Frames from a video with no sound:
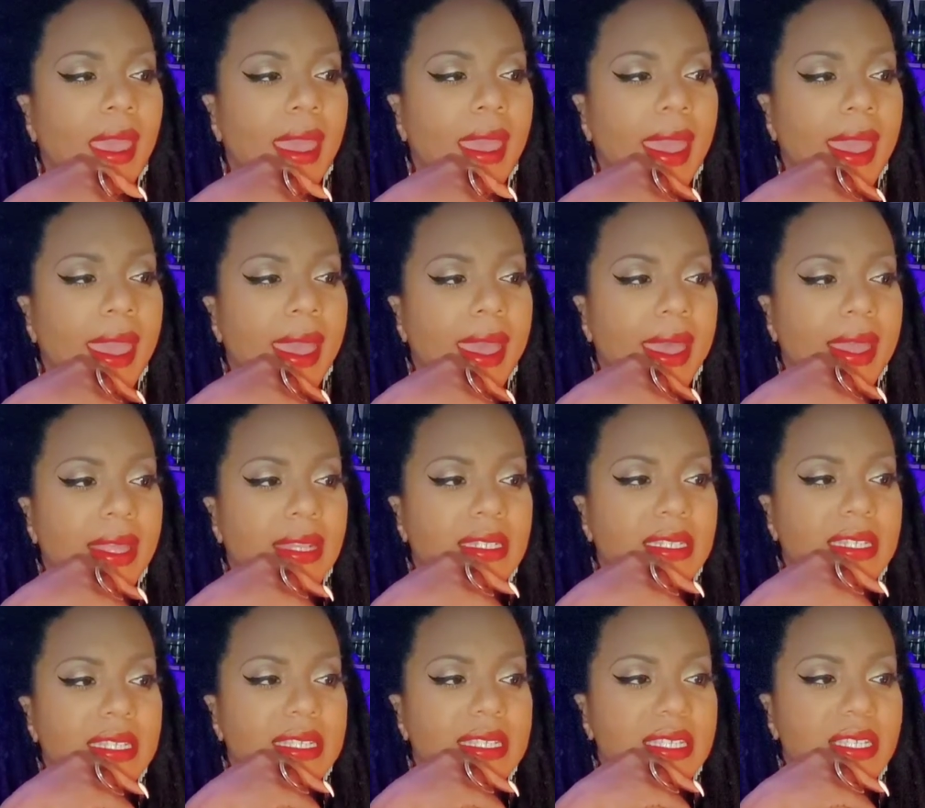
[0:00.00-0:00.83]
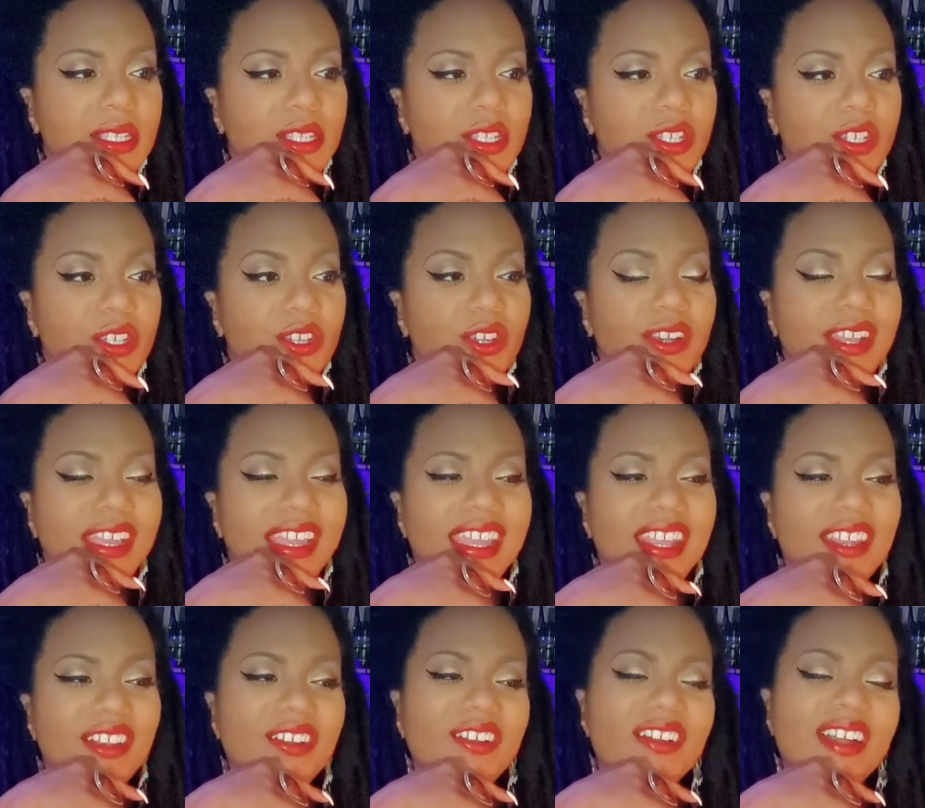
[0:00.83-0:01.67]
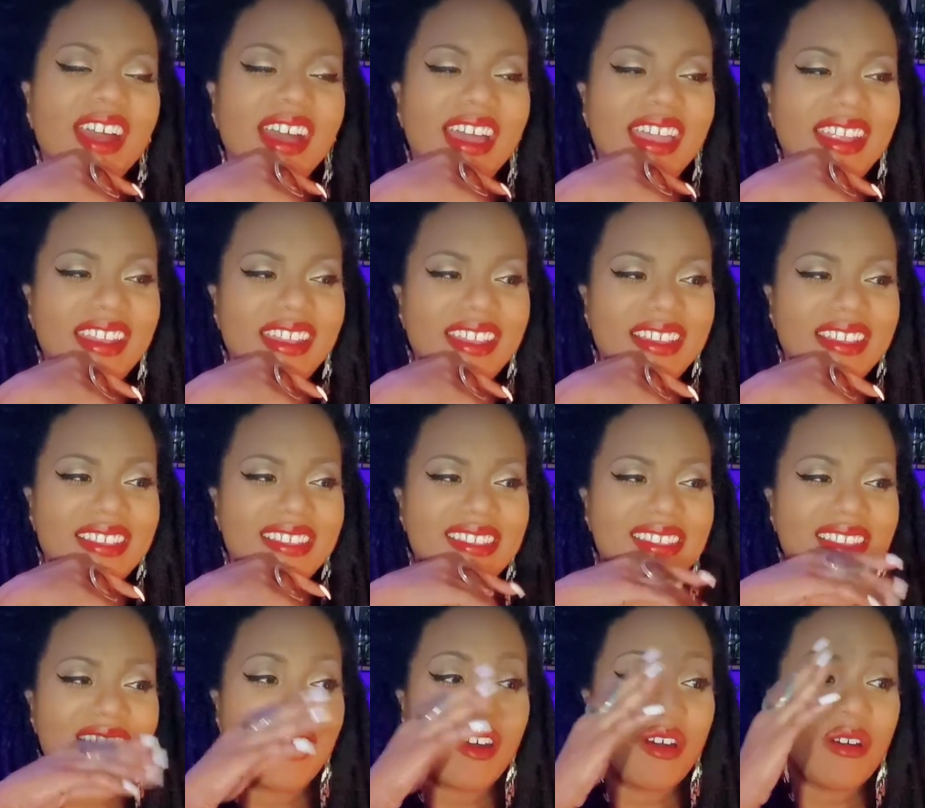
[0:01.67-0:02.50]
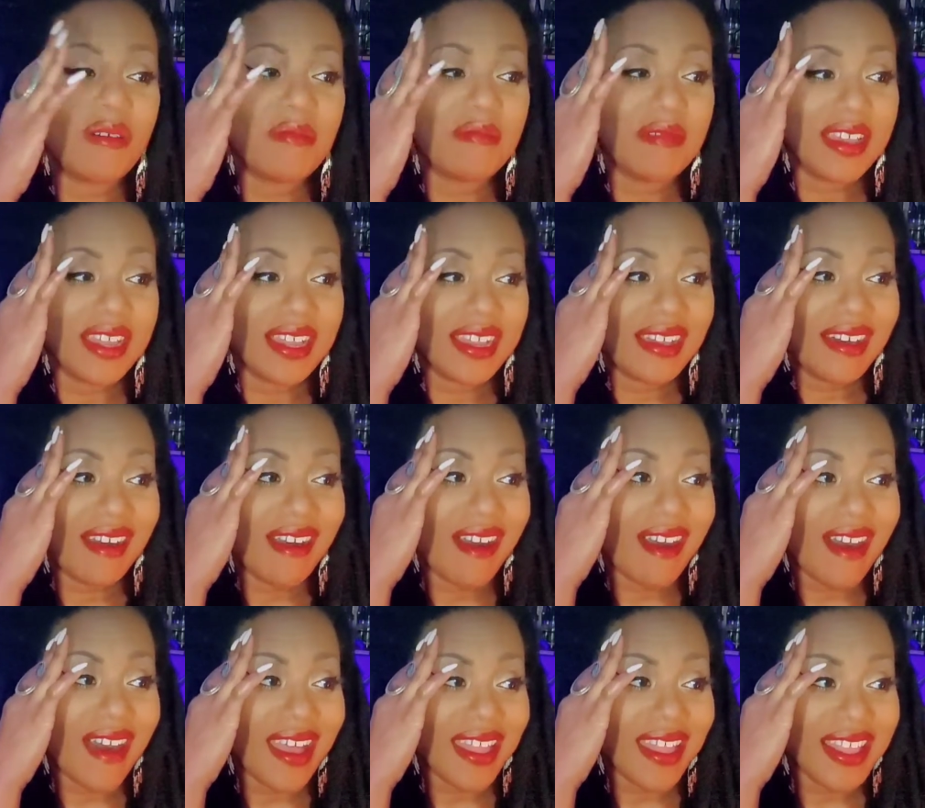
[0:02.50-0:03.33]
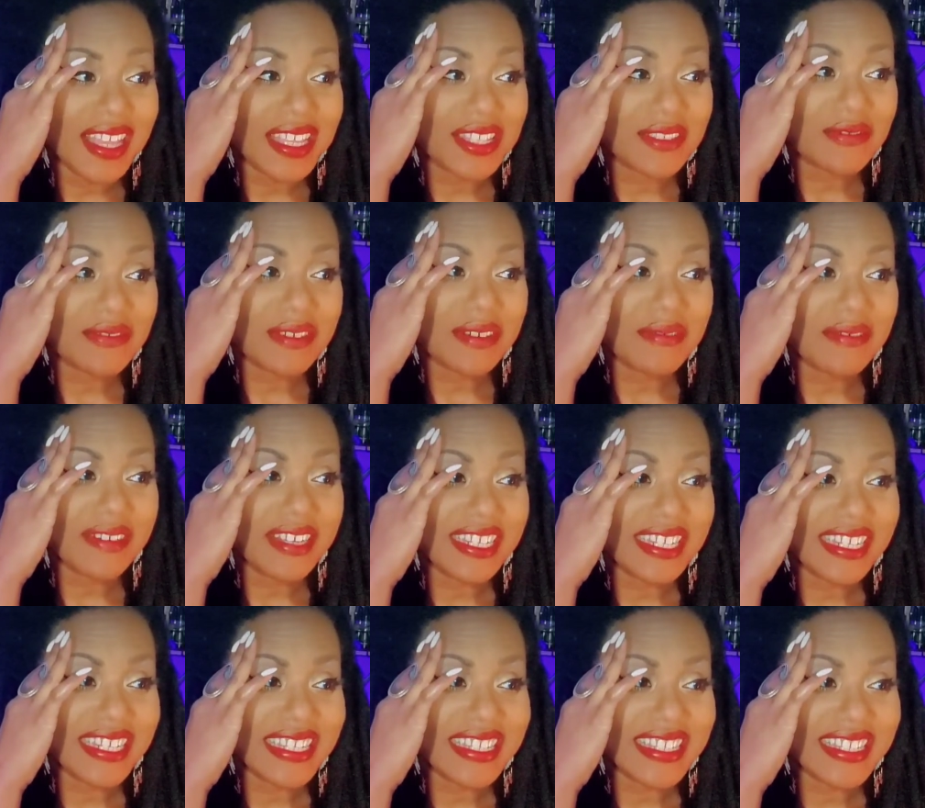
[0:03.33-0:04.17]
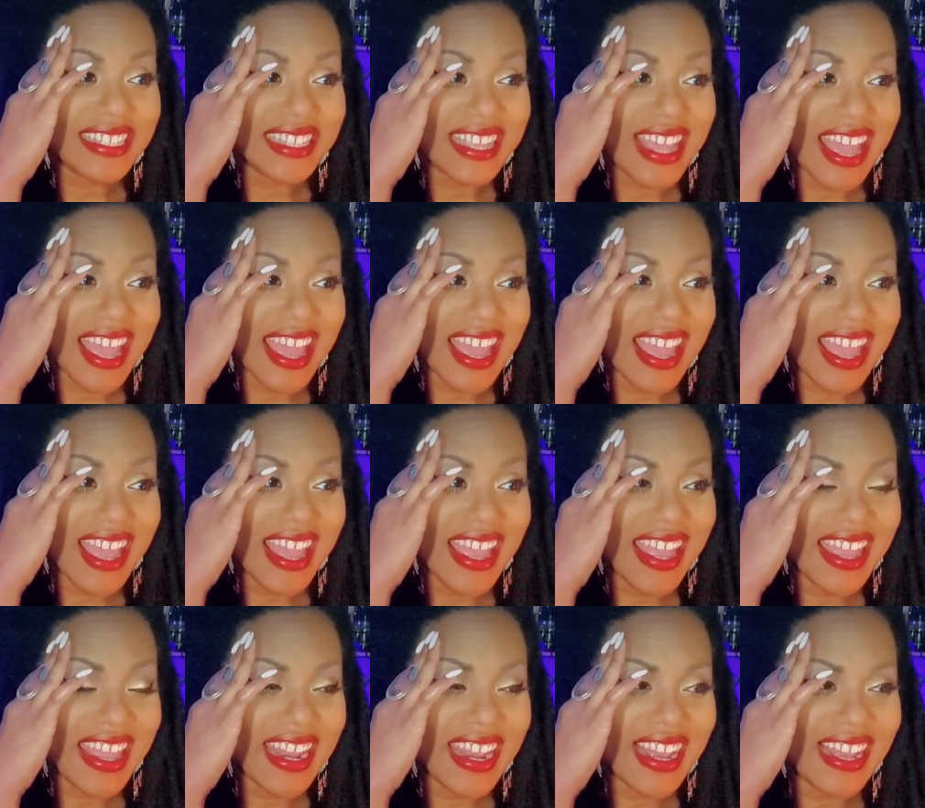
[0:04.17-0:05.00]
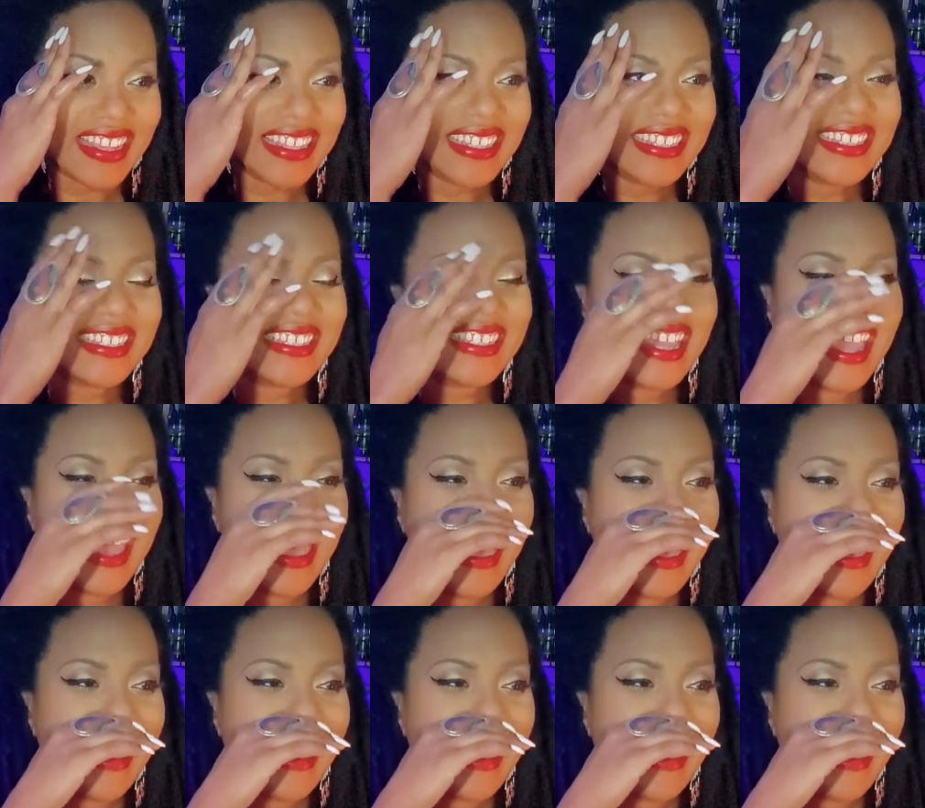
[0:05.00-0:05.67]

and listen to your inner guidance. Oh my God, that's what we just said, Ashe.